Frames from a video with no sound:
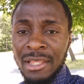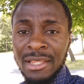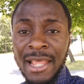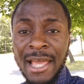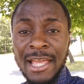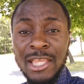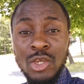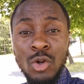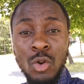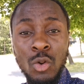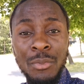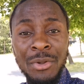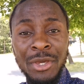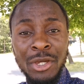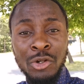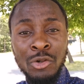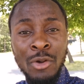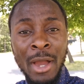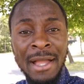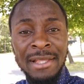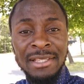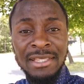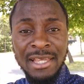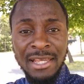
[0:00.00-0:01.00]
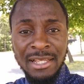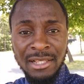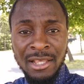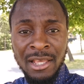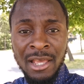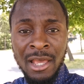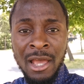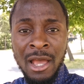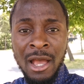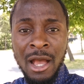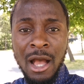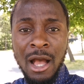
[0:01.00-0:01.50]
Then you will be granted
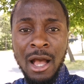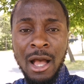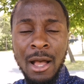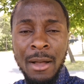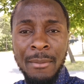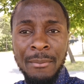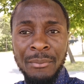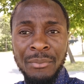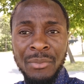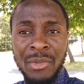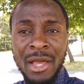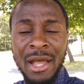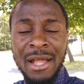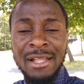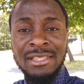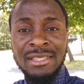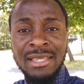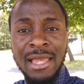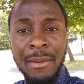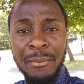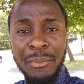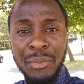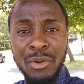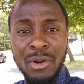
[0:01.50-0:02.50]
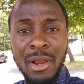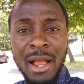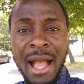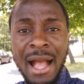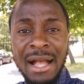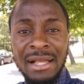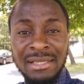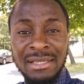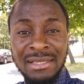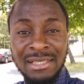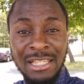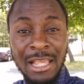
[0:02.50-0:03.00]
um, a temporary
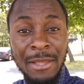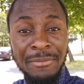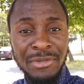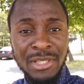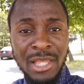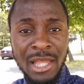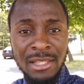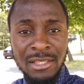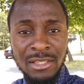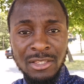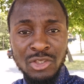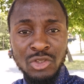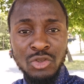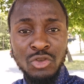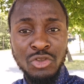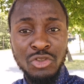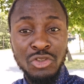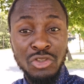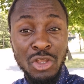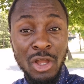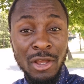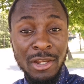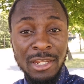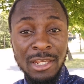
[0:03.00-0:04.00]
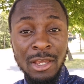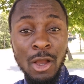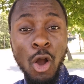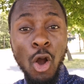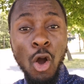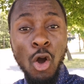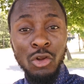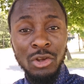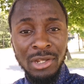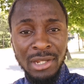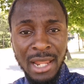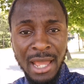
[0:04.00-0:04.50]
acceptance to study
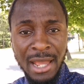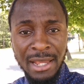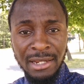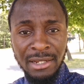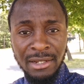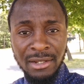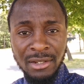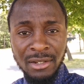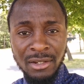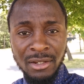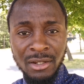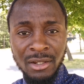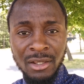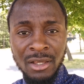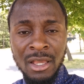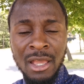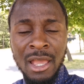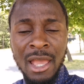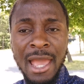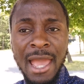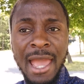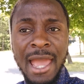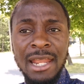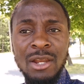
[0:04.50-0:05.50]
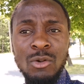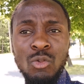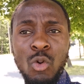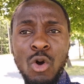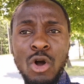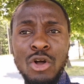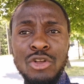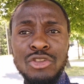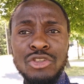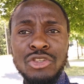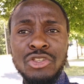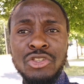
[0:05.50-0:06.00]
online. And
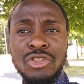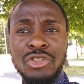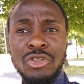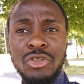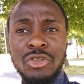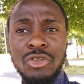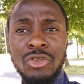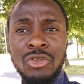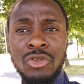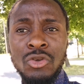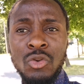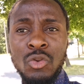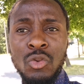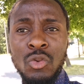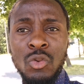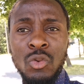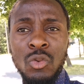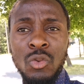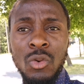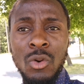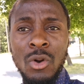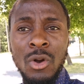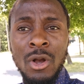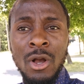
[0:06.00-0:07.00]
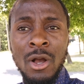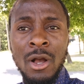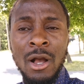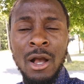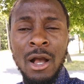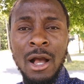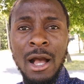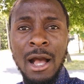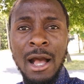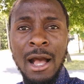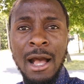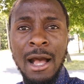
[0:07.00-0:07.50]
once you
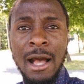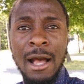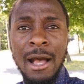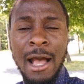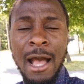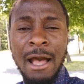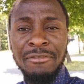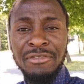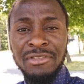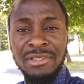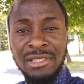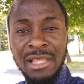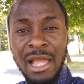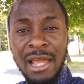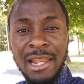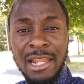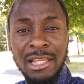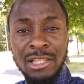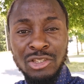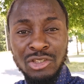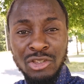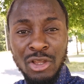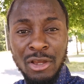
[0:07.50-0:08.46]
uh, have started